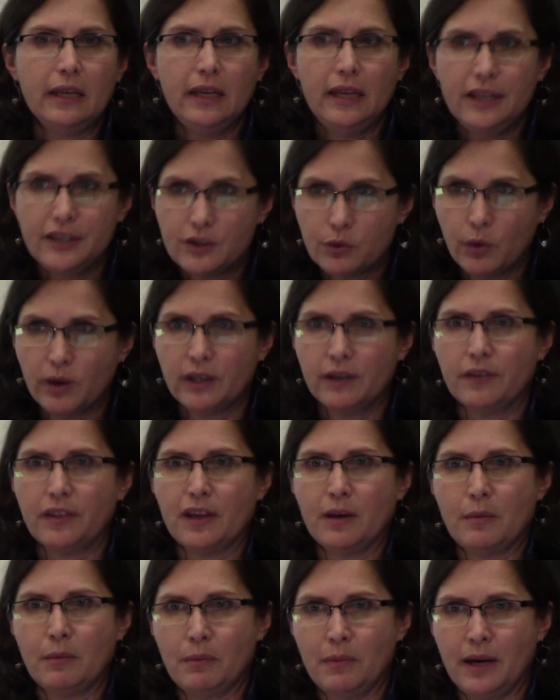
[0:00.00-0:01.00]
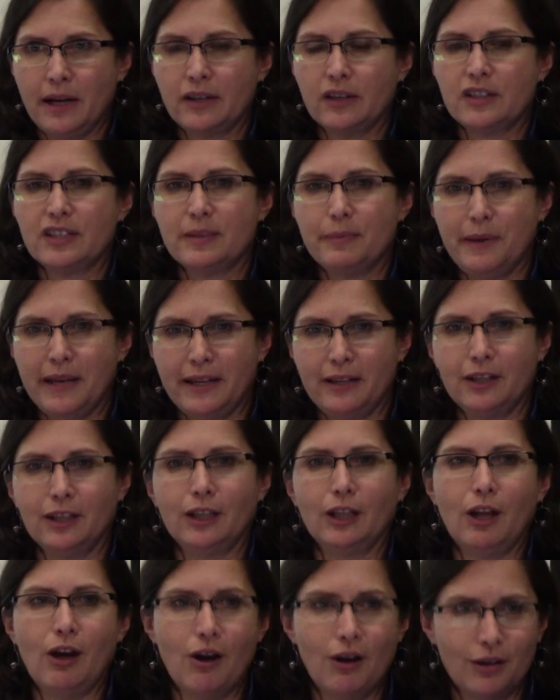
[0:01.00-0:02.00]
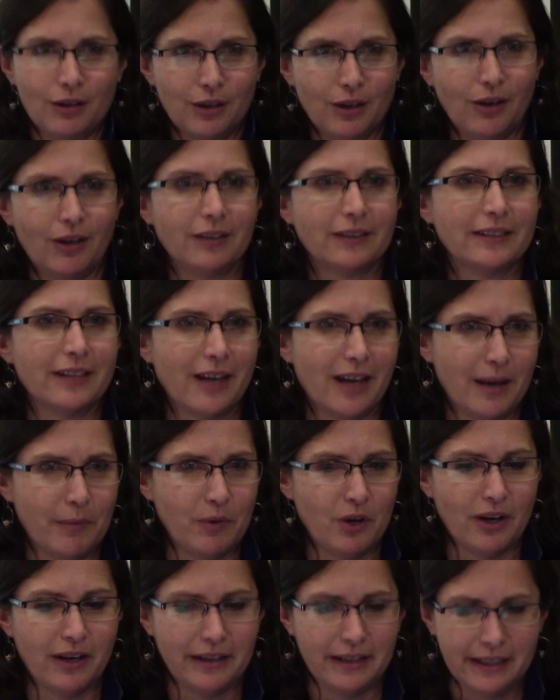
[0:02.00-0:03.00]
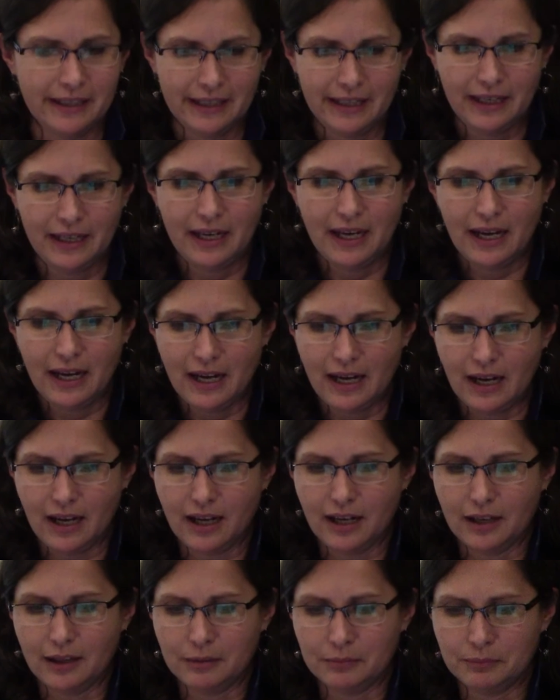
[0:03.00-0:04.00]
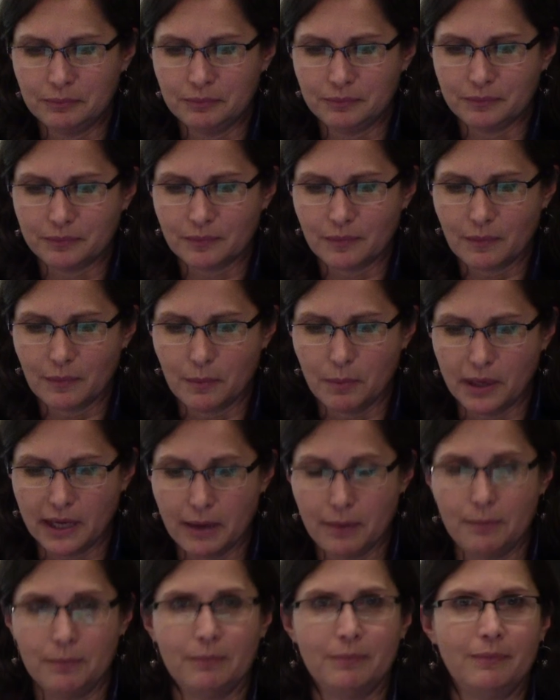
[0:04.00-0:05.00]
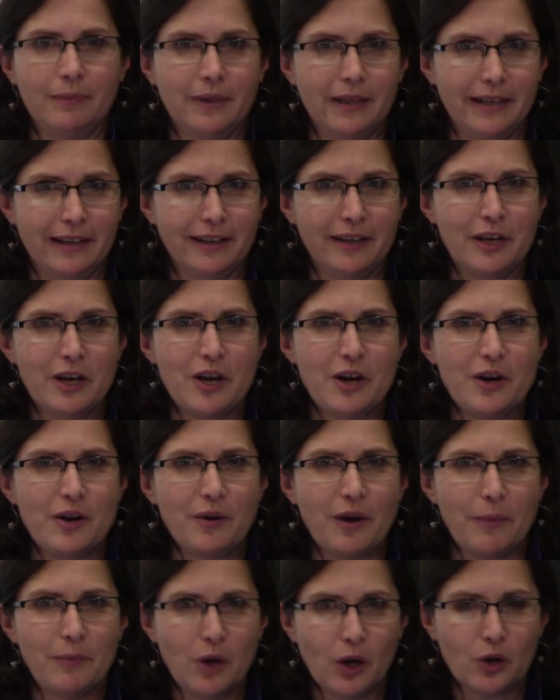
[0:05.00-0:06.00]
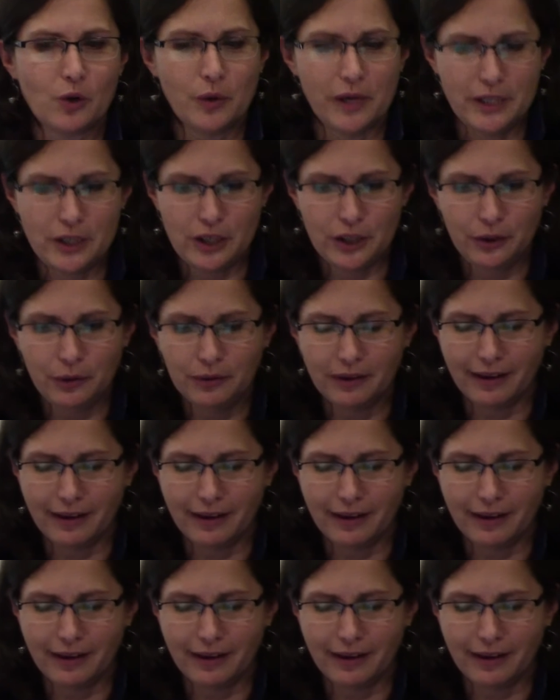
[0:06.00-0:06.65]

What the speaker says: Each one of them I could spend a long, long time on, but I'm not going to.